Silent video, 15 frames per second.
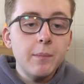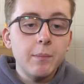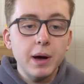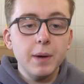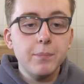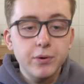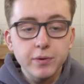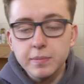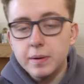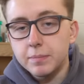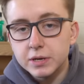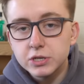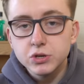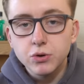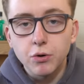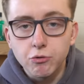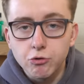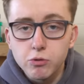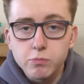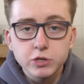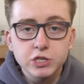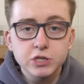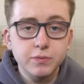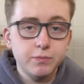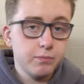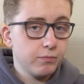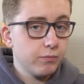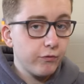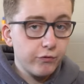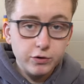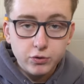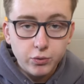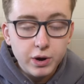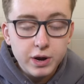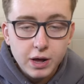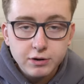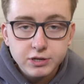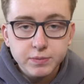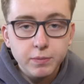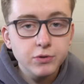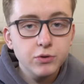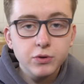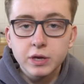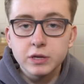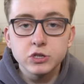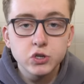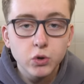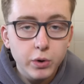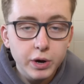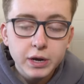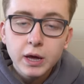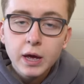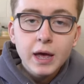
my premium Discord group, which is for $20 a month, you can join.